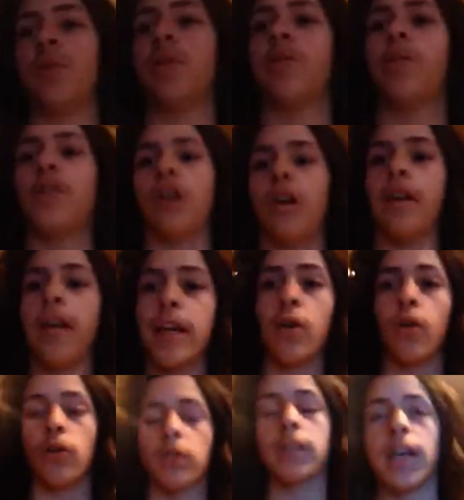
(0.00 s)
we could reach our like
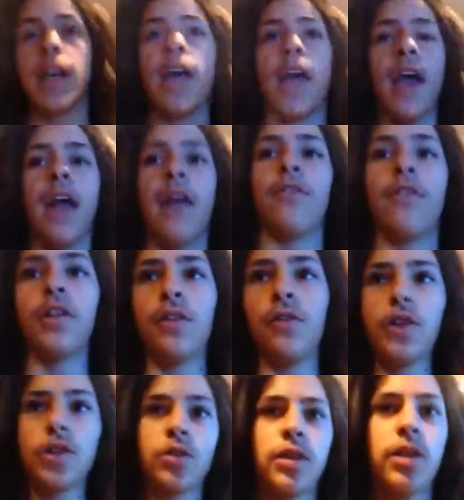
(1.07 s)
goals. And for the
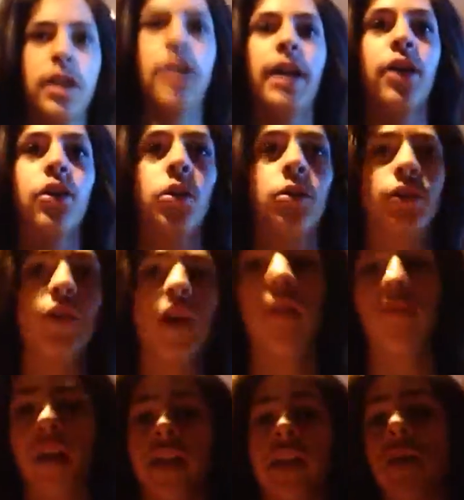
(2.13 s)
first one, the like goal was
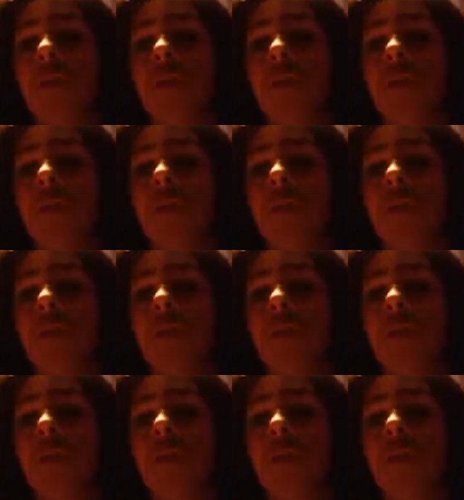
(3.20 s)
5 likes,